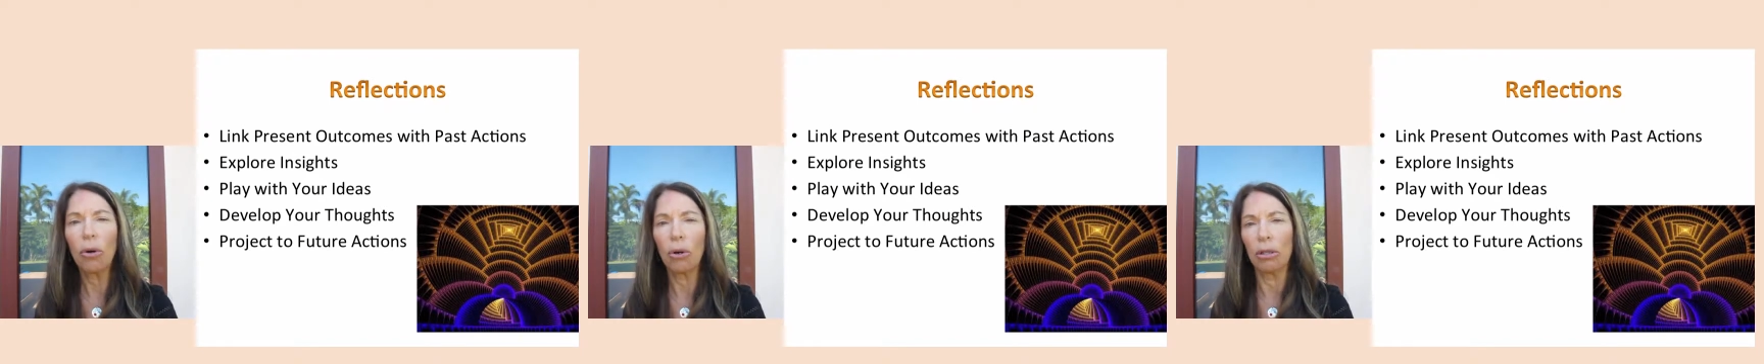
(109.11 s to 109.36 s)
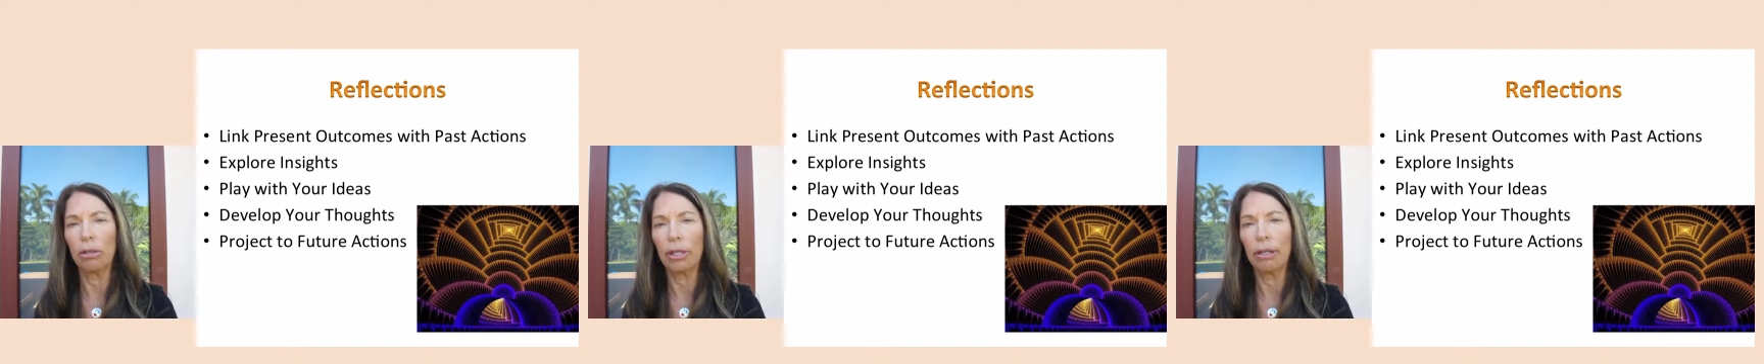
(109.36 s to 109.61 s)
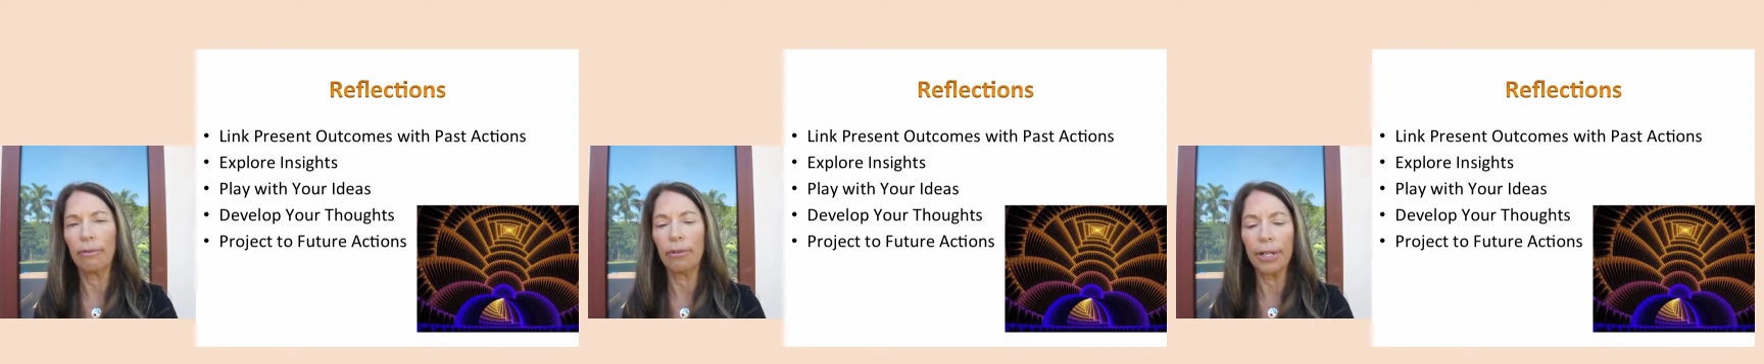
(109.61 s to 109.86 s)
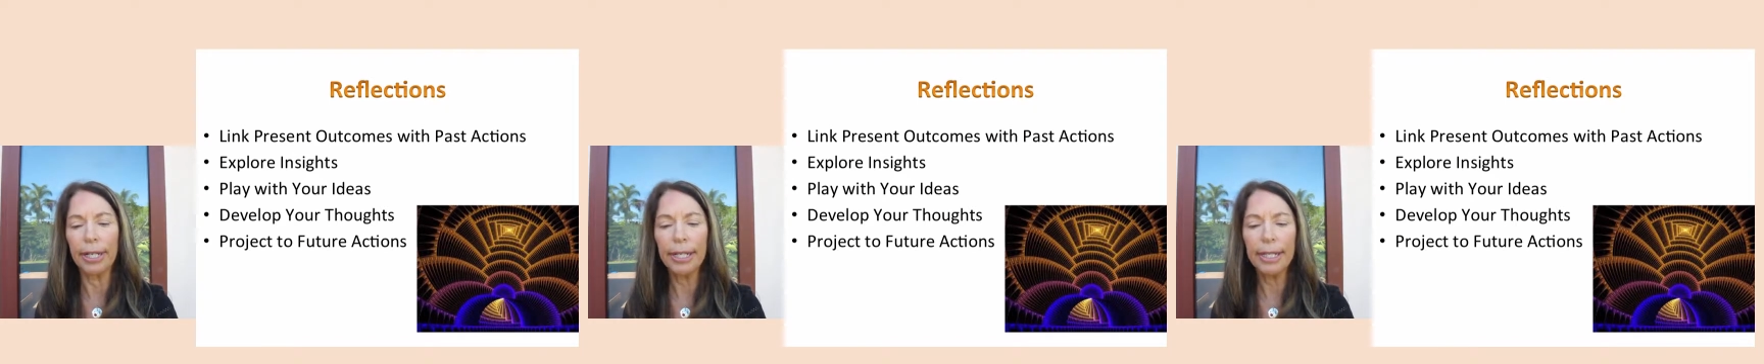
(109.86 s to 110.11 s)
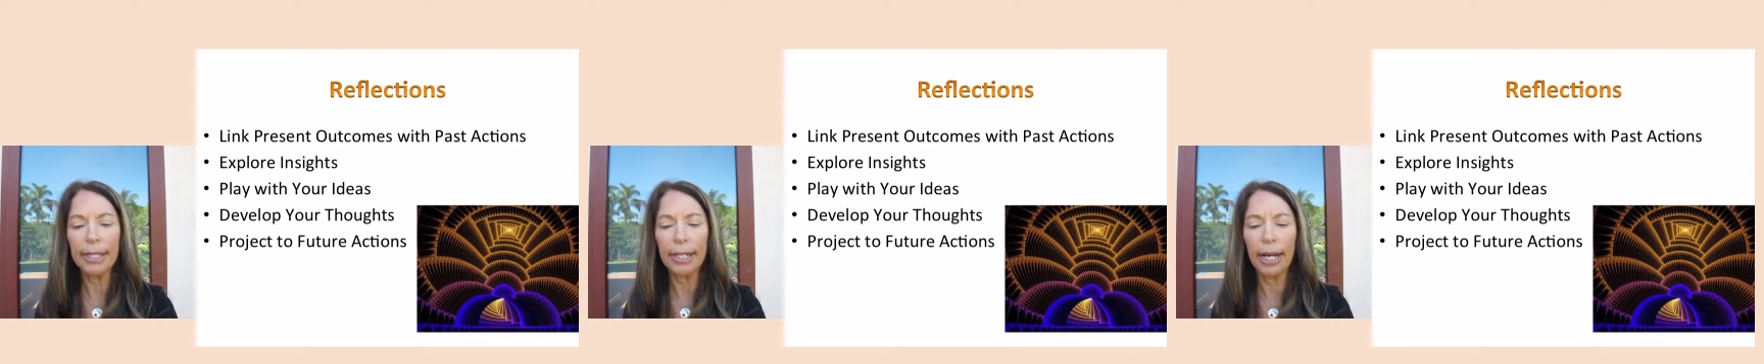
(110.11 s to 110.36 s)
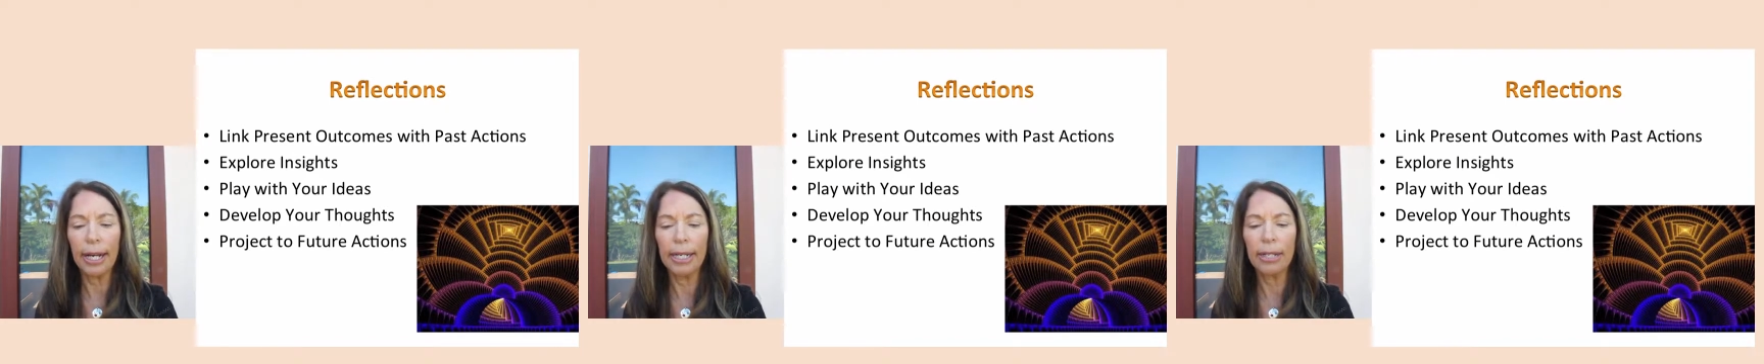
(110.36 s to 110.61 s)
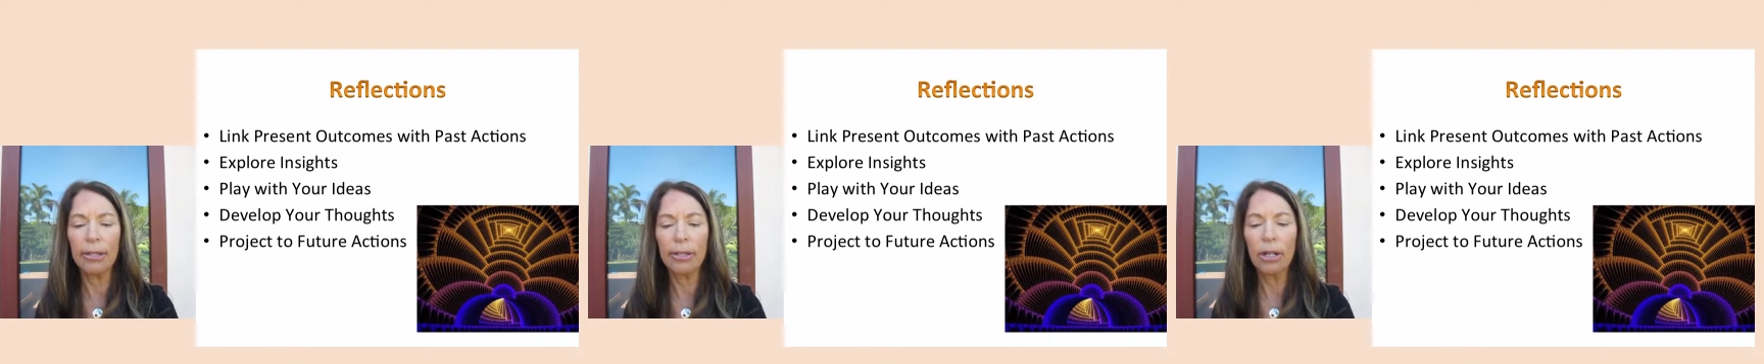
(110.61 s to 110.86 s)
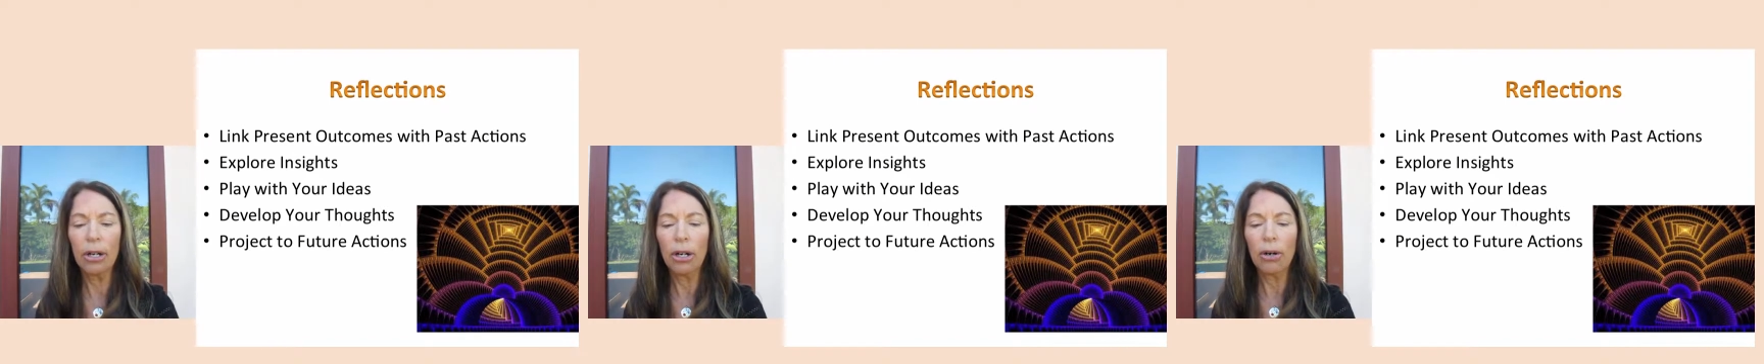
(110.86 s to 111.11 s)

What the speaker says: or looking for insights,